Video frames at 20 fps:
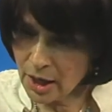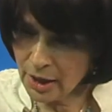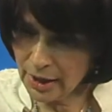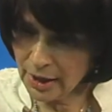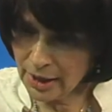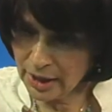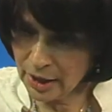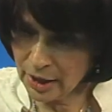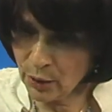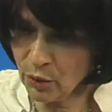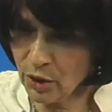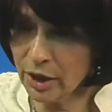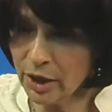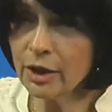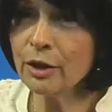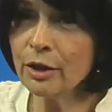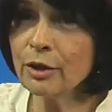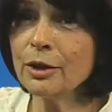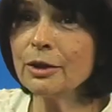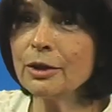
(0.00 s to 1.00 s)
and I want
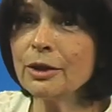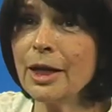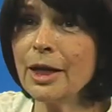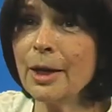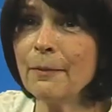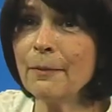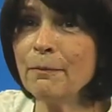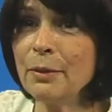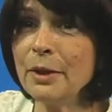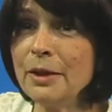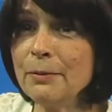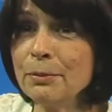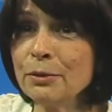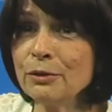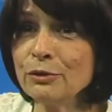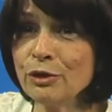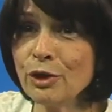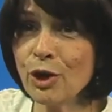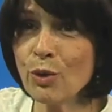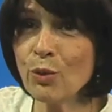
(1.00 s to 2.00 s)
to let
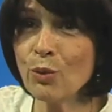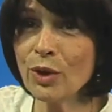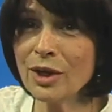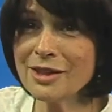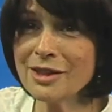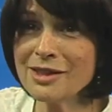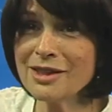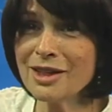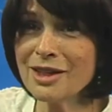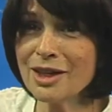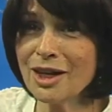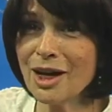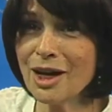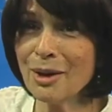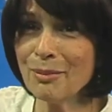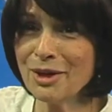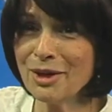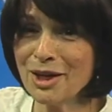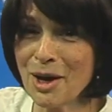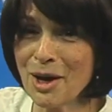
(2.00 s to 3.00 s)
people know what's
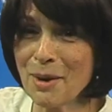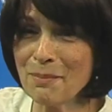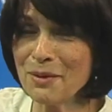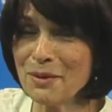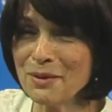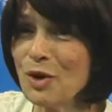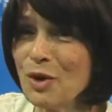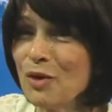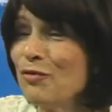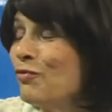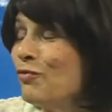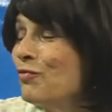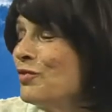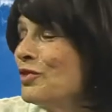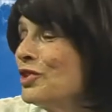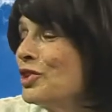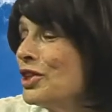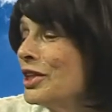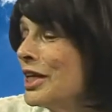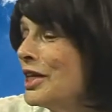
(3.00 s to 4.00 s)
coming up. Uh,
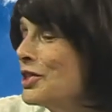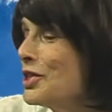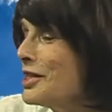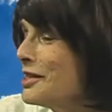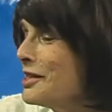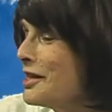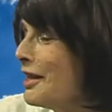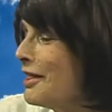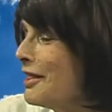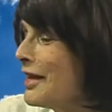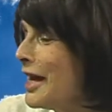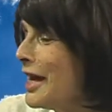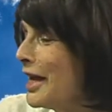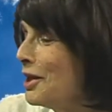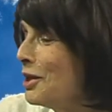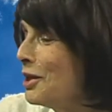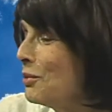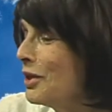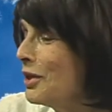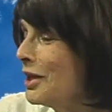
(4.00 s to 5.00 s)
should I just say
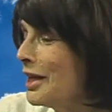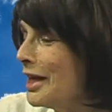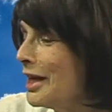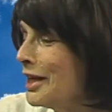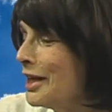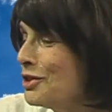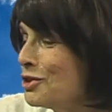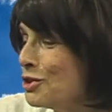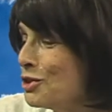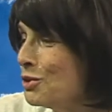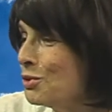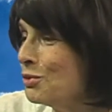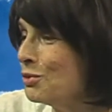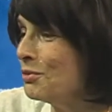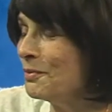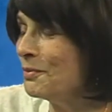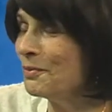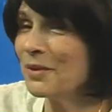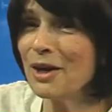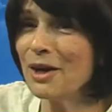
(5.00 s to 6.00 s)
thank you again,
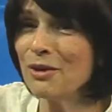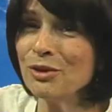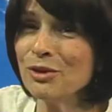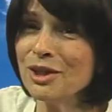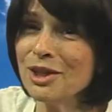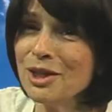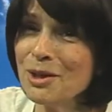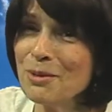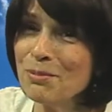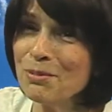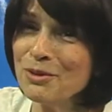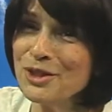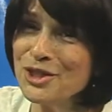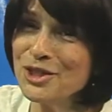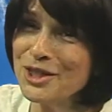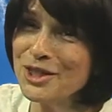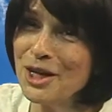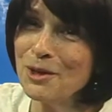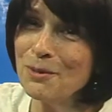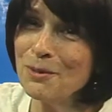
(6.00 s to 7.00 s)
June? I really
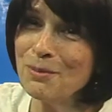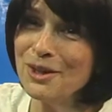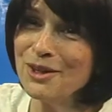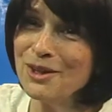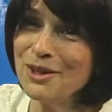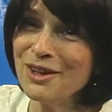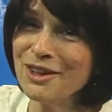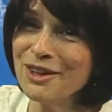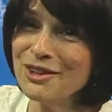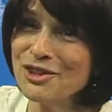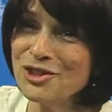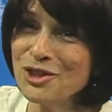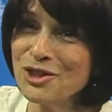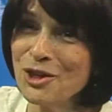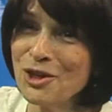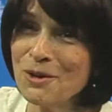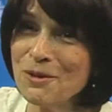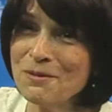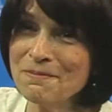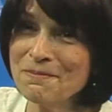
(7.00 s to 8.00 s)
appreciate you being on the
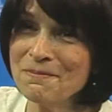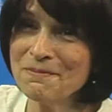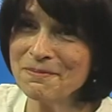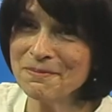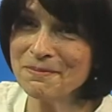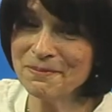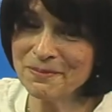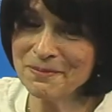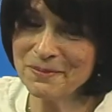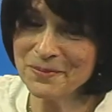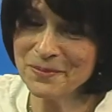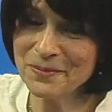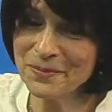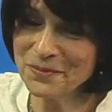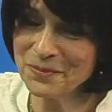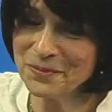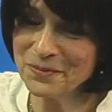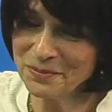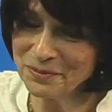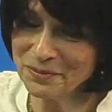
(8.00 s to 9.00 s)
show.
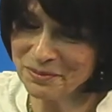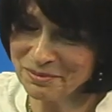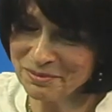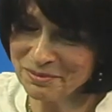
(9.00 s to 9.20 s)
Oh,